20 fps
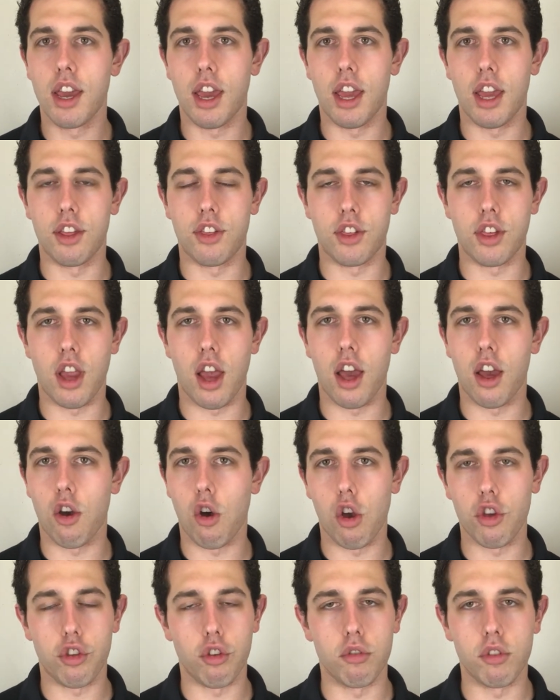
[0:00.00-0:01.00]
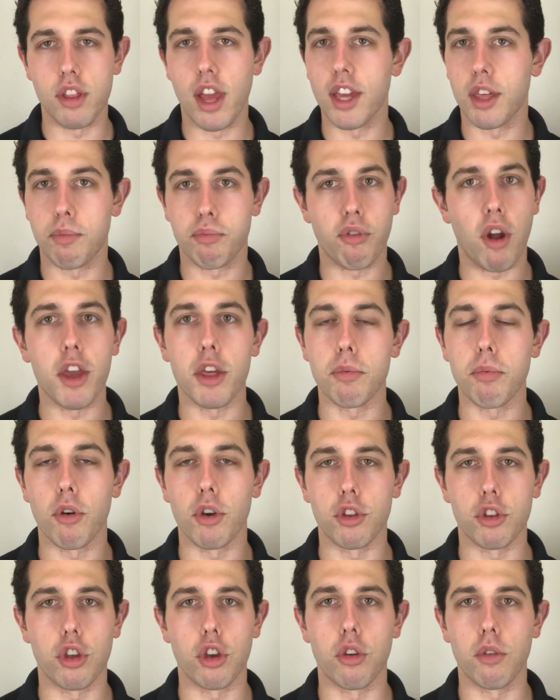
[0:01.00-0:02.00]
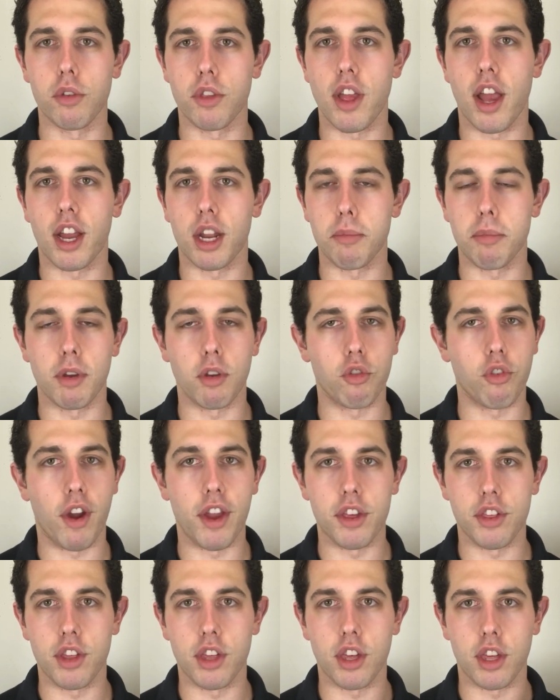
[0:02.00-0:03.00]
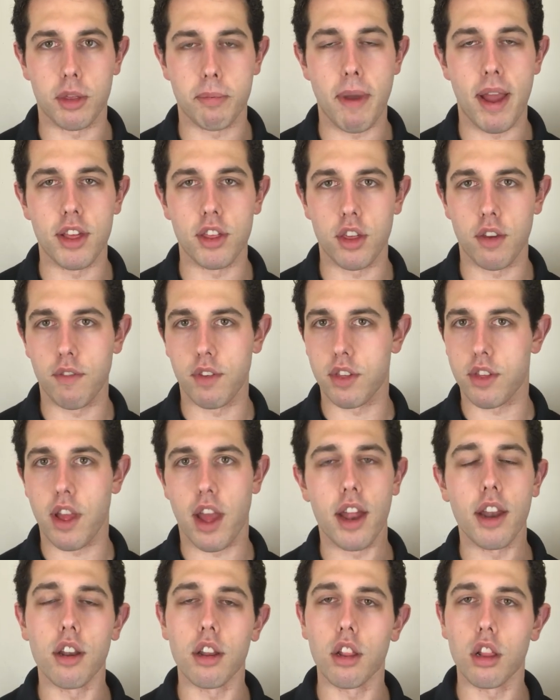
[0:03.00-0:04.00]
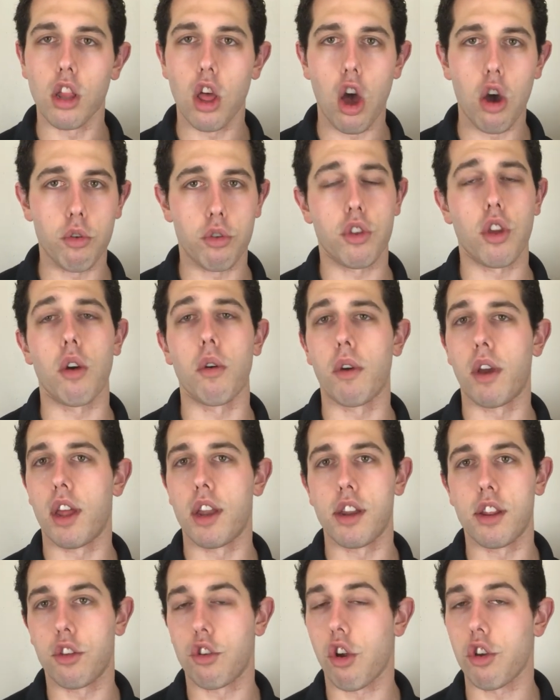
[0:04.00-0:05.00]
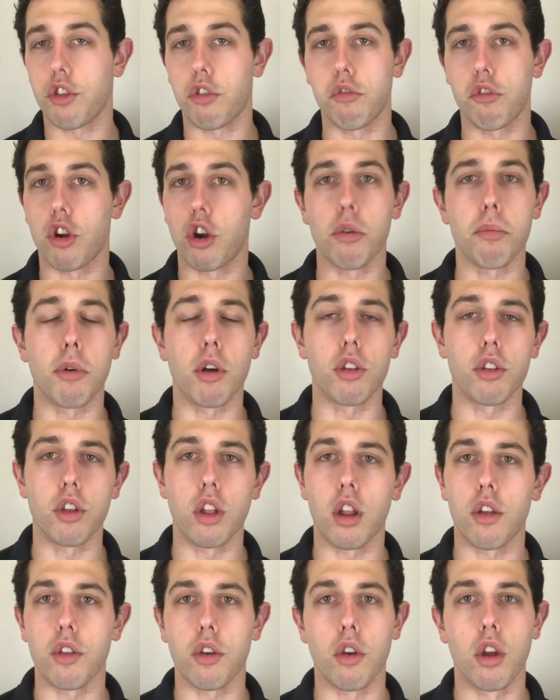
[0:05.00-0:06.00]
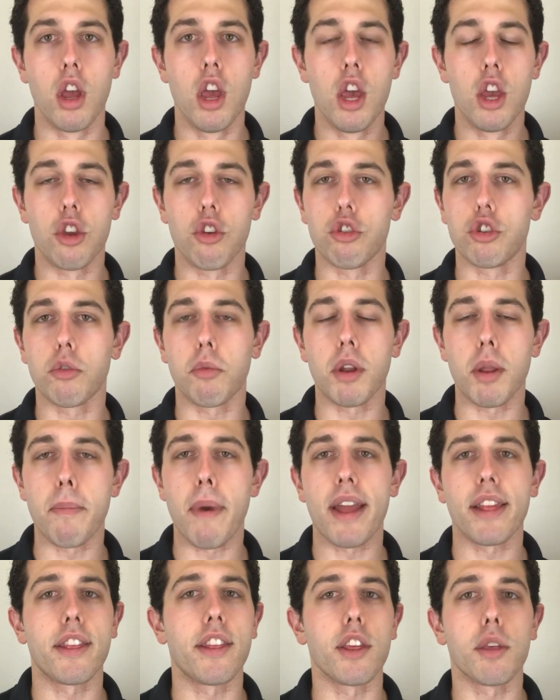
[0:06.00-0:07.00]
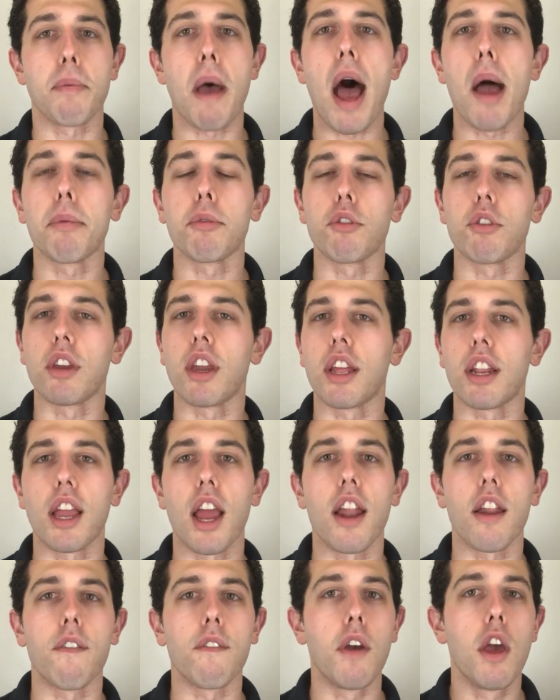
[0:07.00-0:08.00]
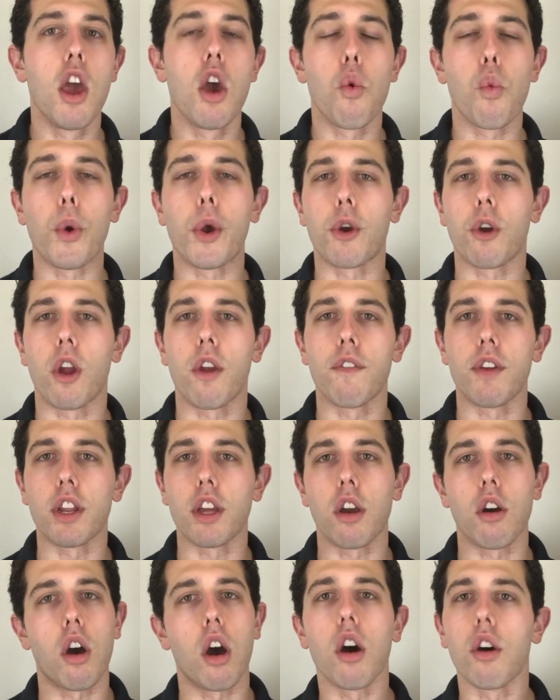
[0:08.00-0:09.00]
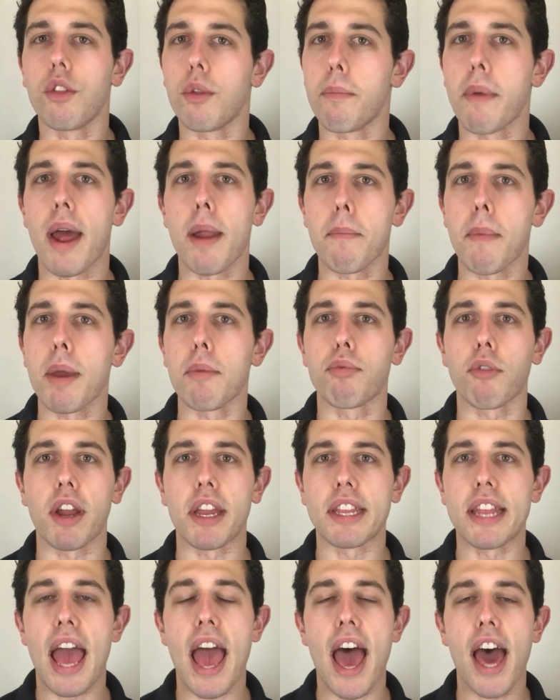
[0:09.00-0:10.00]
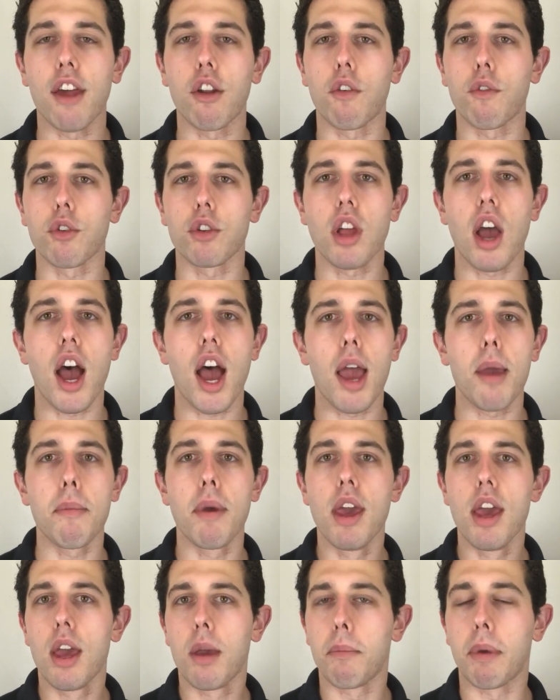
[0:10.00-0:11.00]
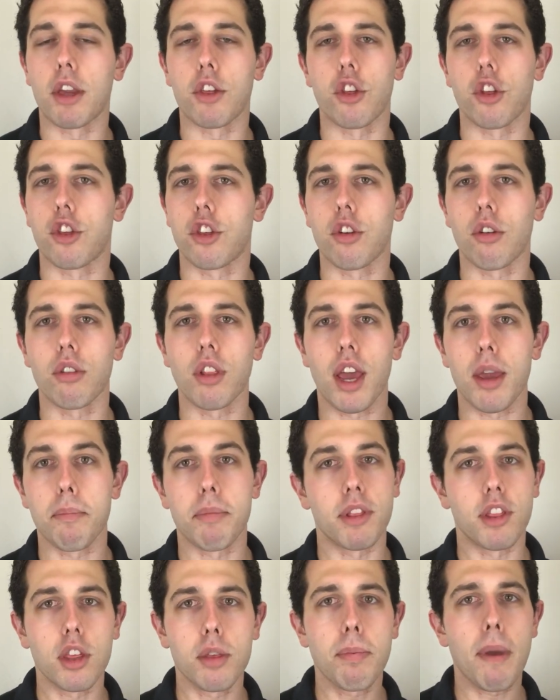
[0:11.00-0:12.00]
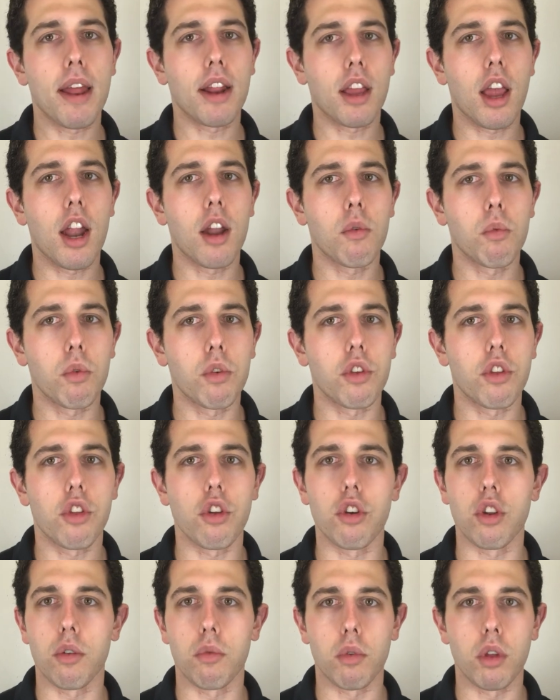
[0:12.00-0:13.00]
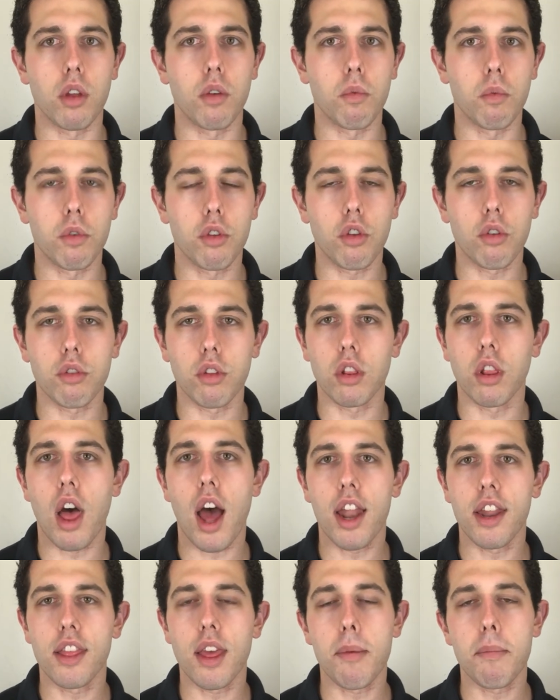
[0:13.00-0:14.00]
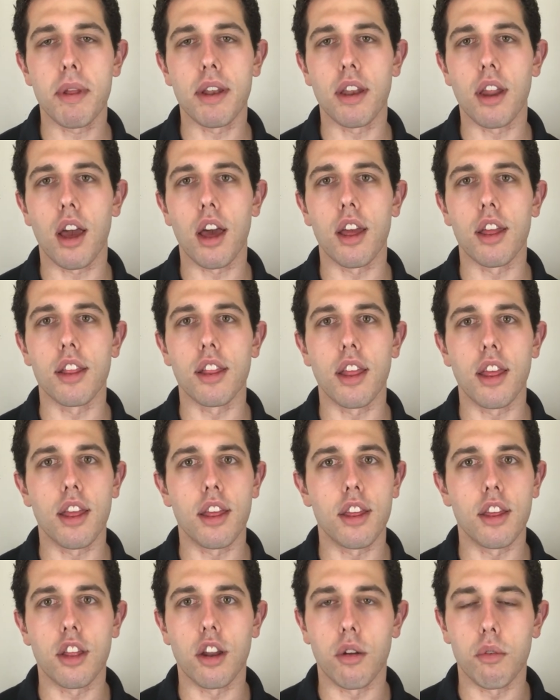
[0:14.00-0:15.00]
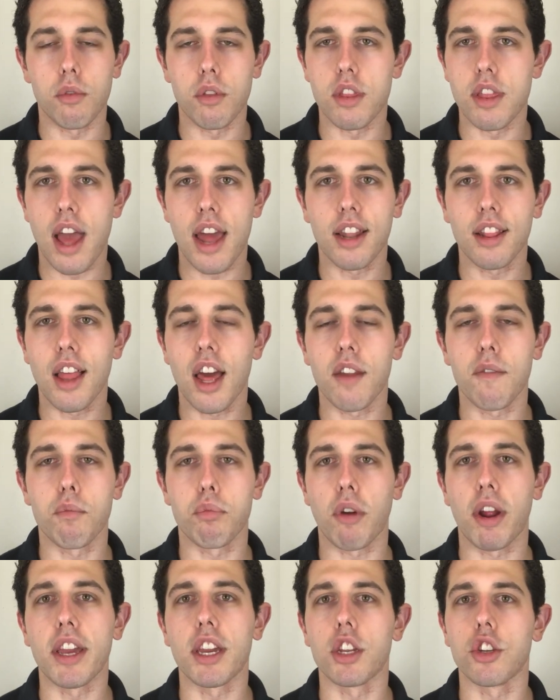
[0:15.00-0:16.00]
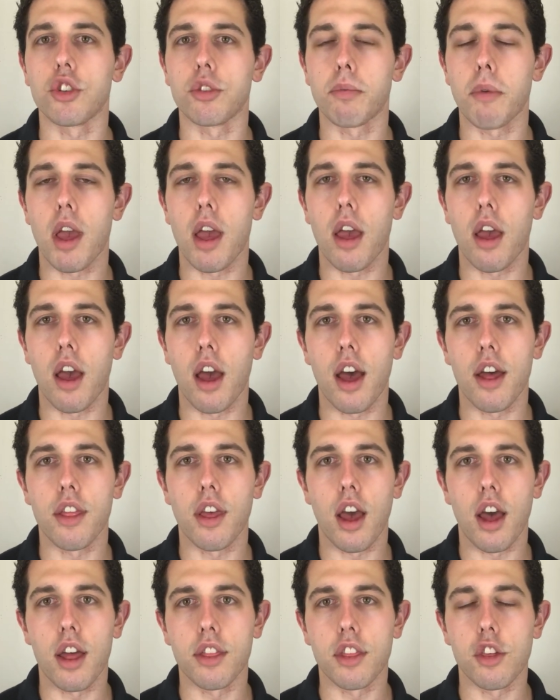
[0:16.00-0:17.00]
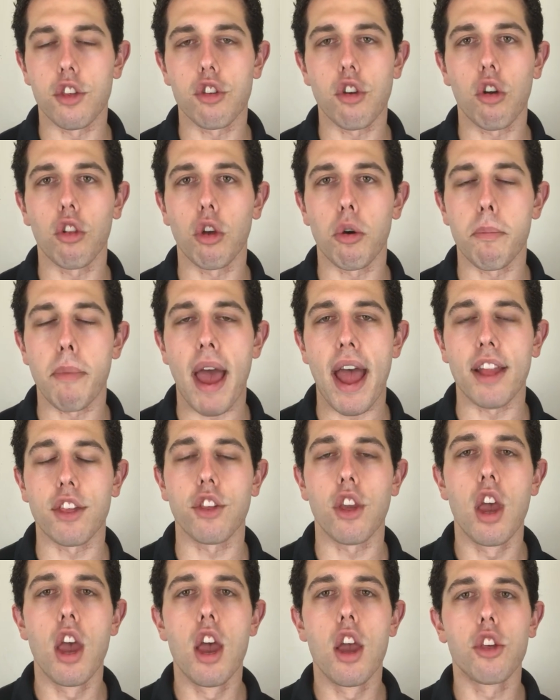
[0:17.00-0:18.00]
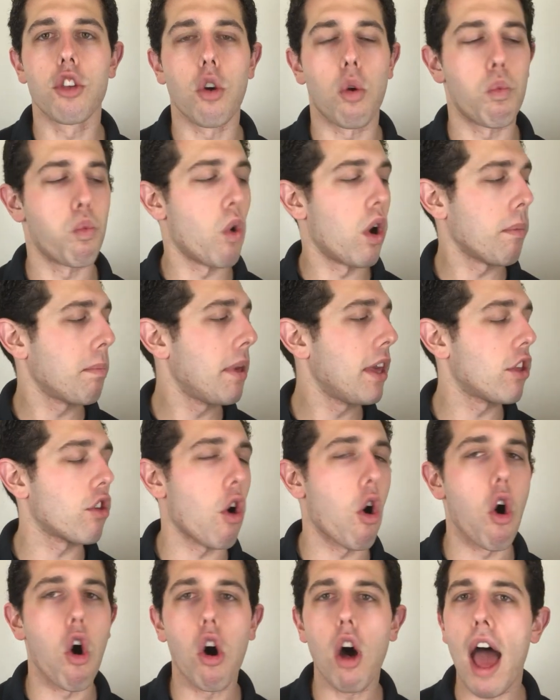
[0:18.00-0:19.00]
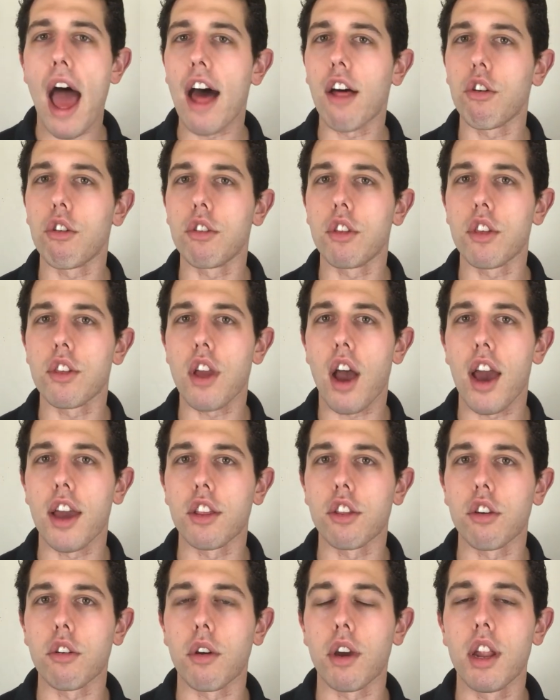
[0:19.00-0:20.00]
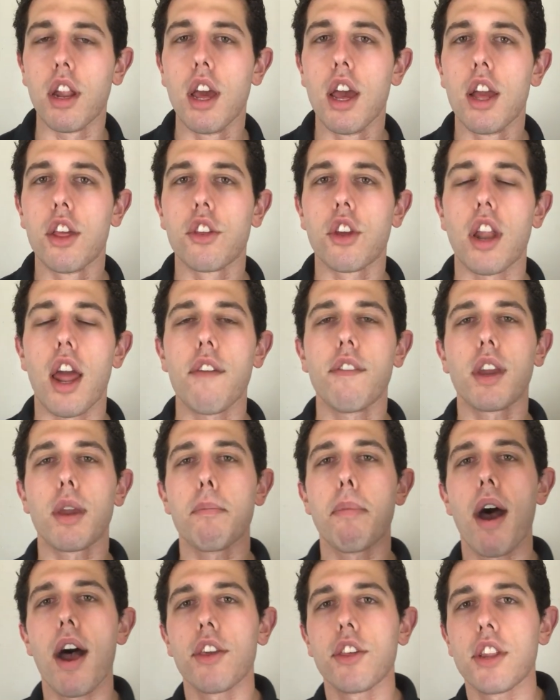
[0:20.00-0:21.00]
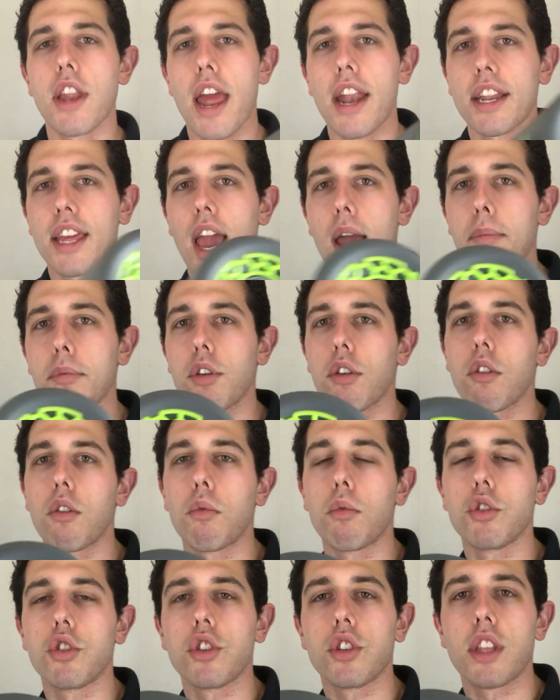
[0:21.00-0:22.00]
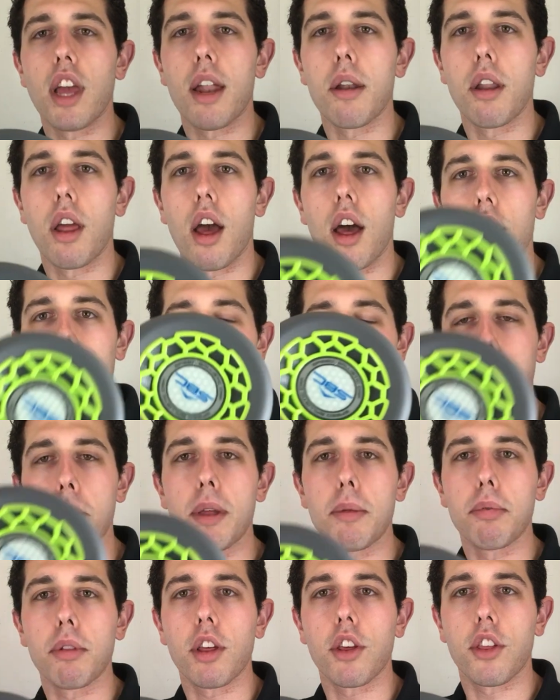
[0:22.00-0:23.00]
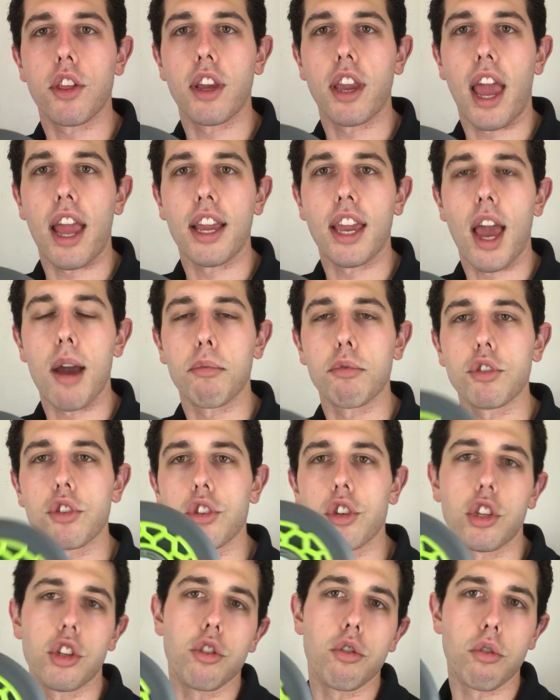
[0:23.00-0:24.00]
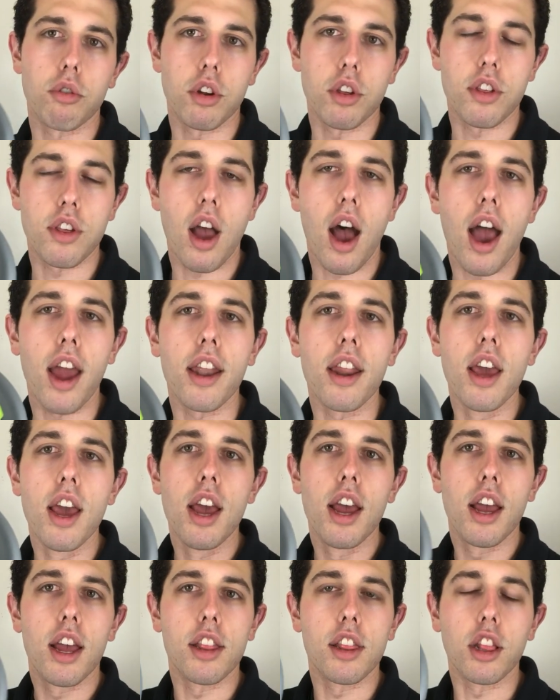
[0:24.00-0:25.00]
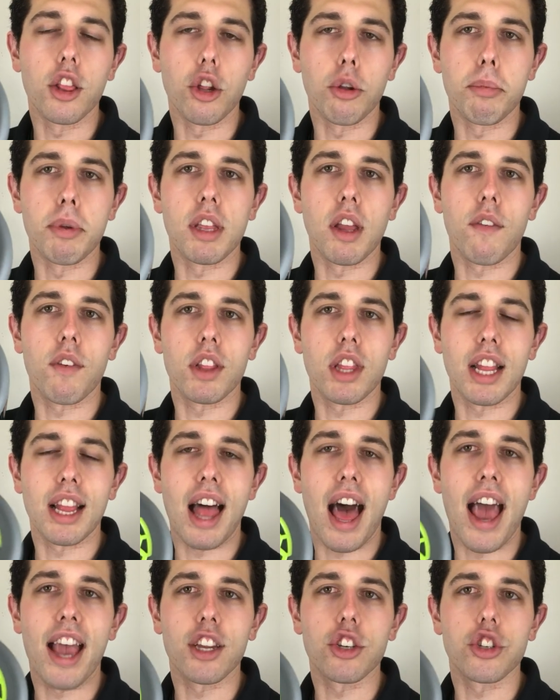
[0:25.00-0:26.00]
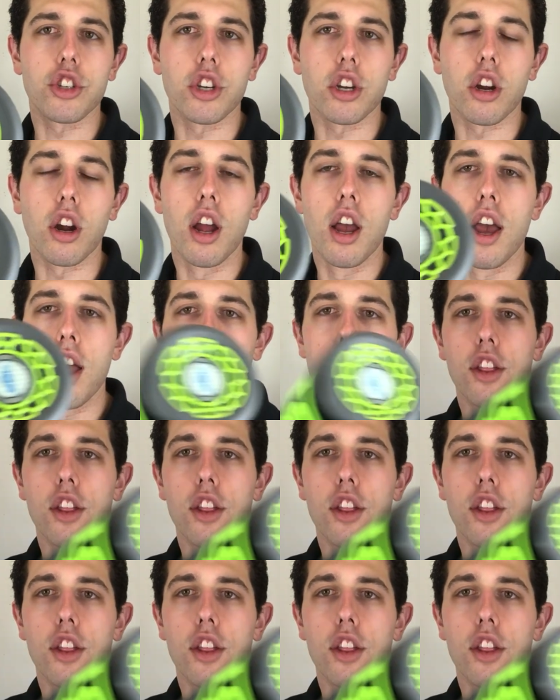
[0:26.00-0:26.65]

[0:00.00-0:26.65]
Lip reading: It's also a nice price point, too. It's not going to be crazy expensive. It's not low, so, and it's also durable. You know, usually when a bat's this popular, you get kind of weary of it and go, oh, the bat might break down over time because it's so light. But this bat kind of withstood. We sold a lot of them, and not a lot of breakage on these Solo bats. So one piece all alloy design to it. It's gonna have a composite end cap to it, which is that speed ballistic end cap, which is a newer design. It's a little bit different than last year.